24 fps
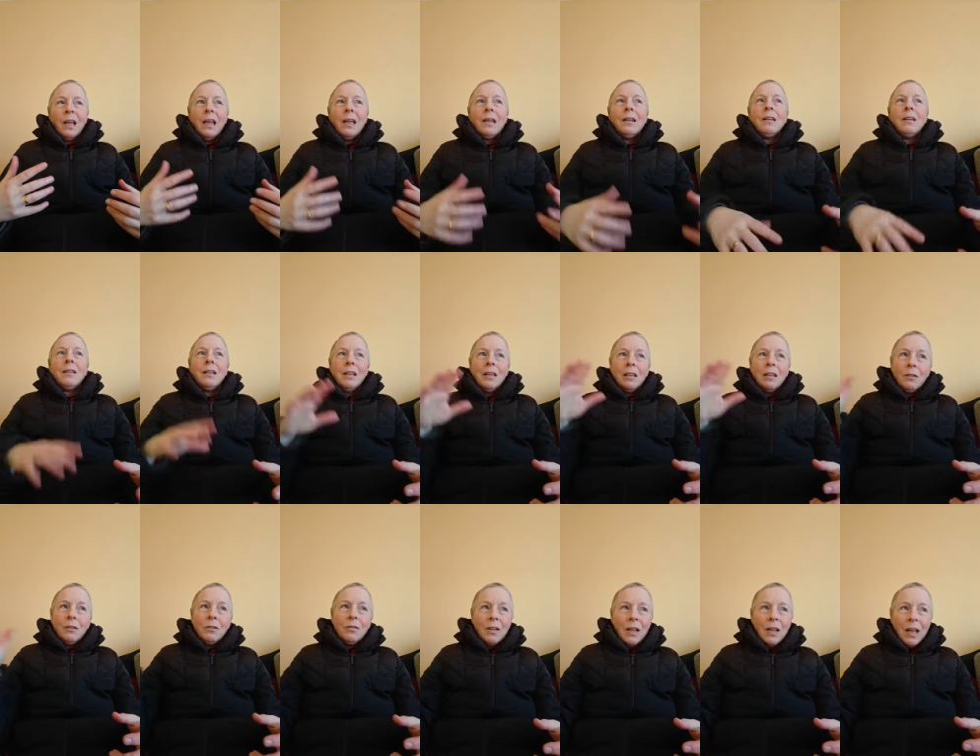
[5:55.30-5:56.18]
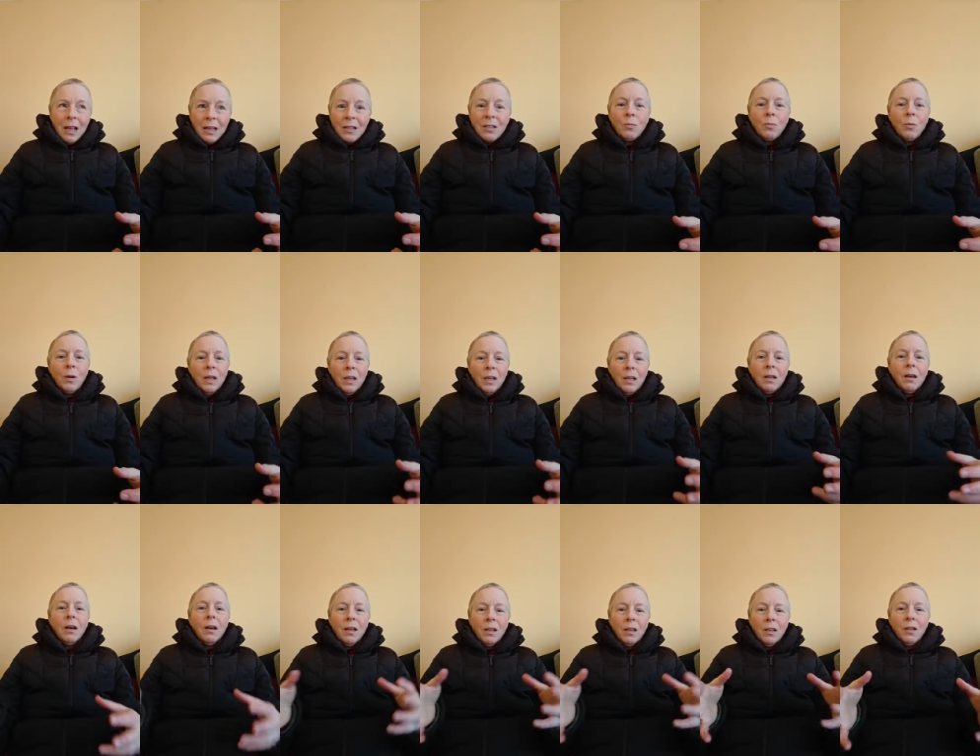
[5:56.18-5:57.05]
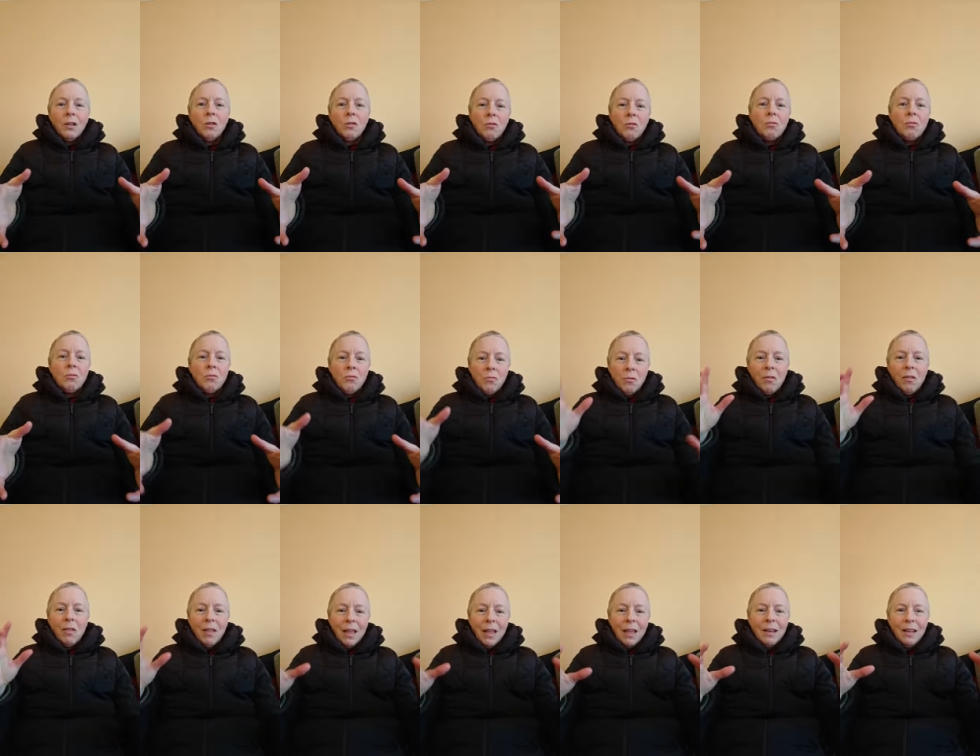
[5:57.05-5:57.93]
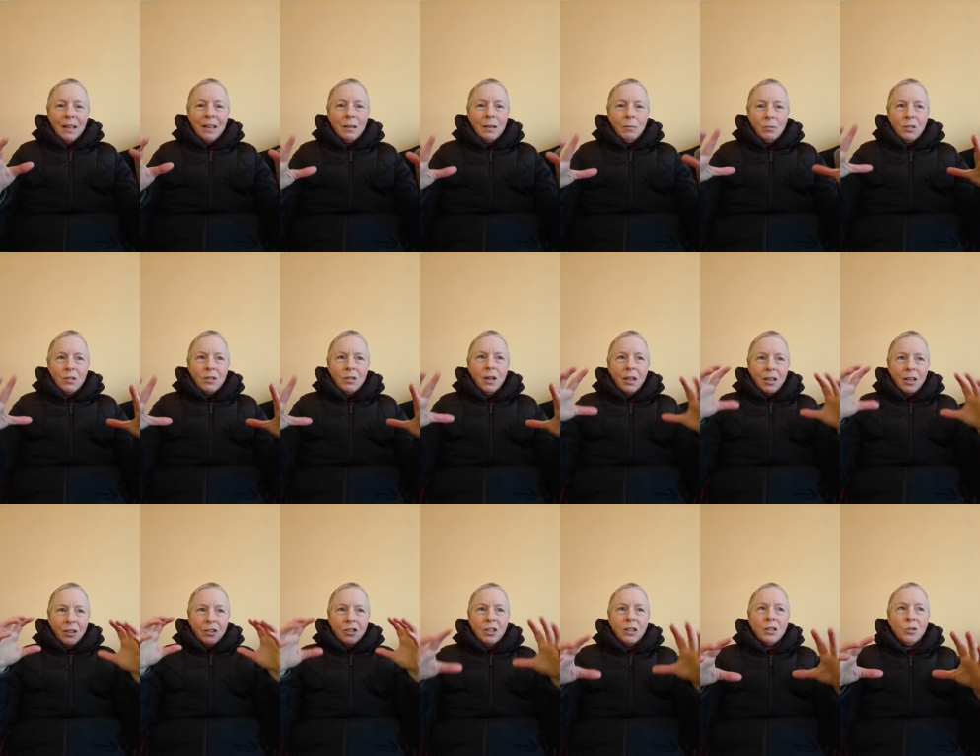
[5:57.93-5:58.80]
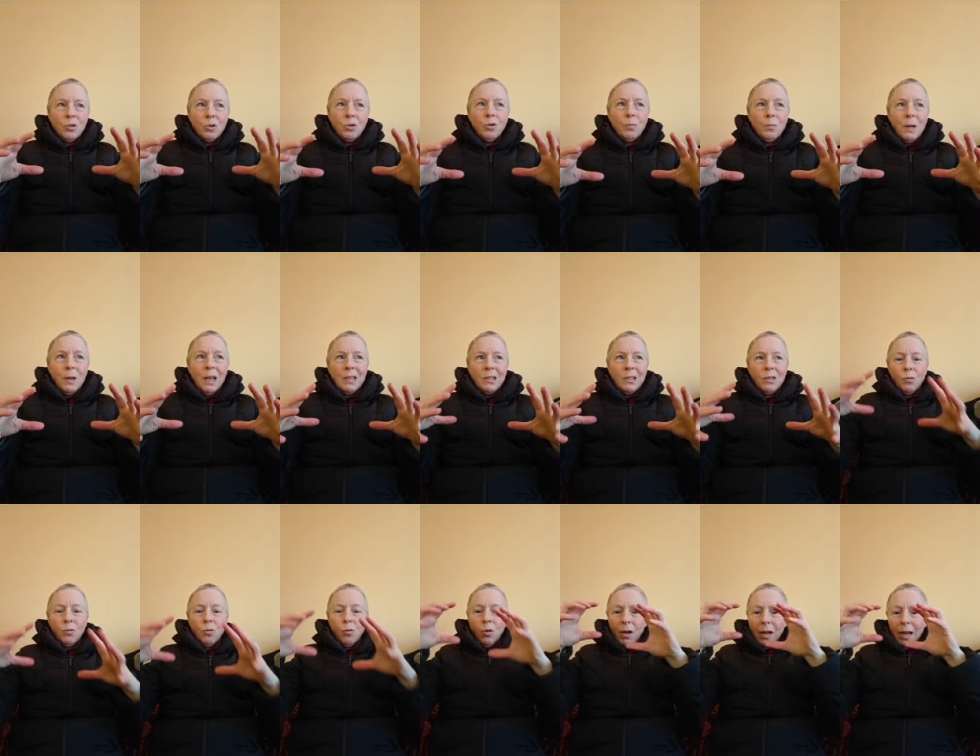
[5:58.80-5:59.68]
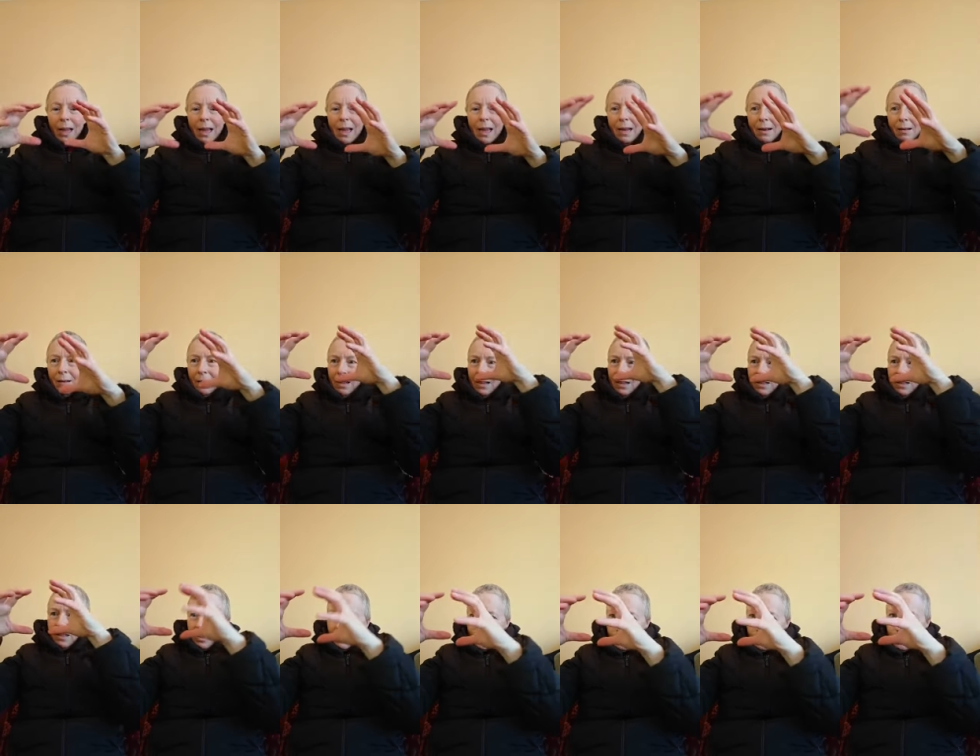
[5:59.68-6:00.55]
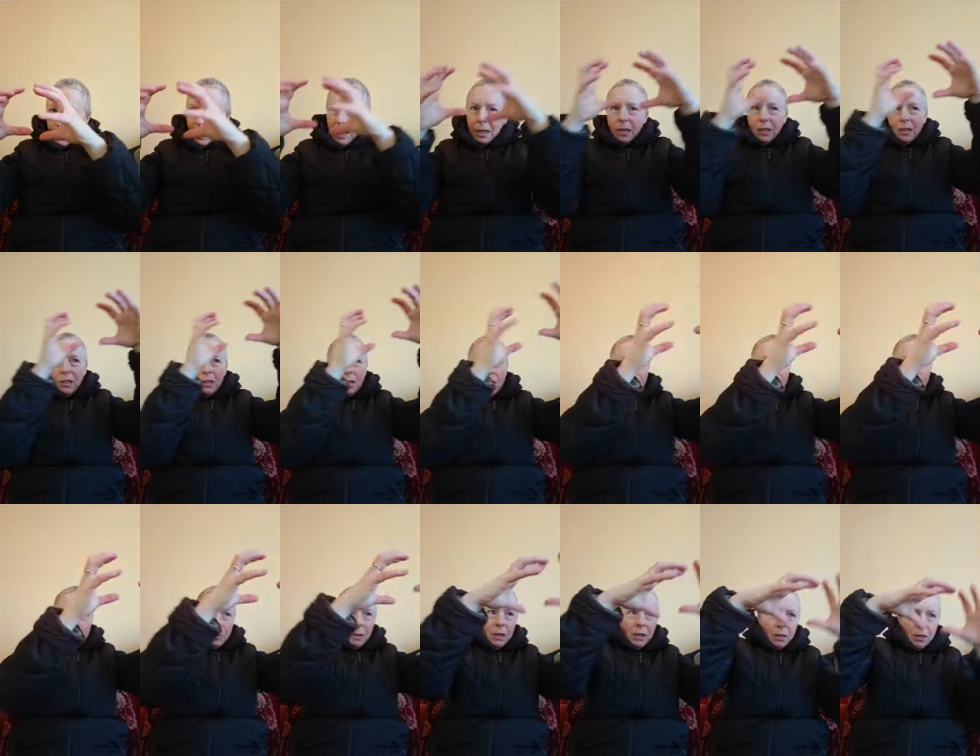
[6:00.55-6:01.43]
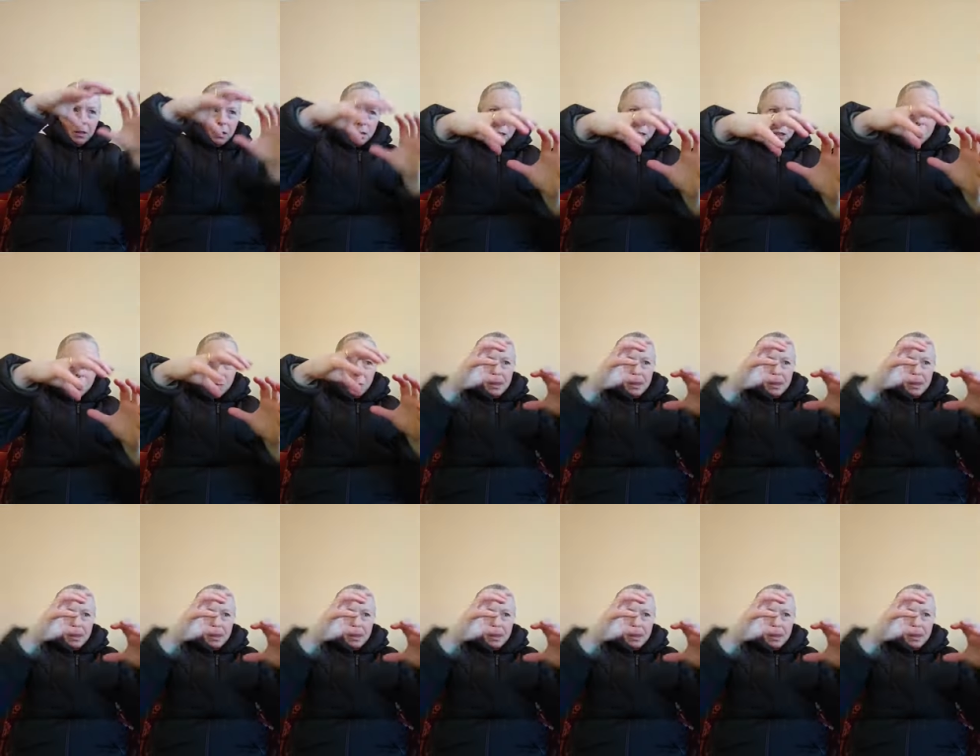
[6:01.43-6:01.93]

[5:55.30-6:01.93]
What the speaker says: And at the end of last week, I knew that it was like a jigsaw puzzle where I had this piece and this piece and this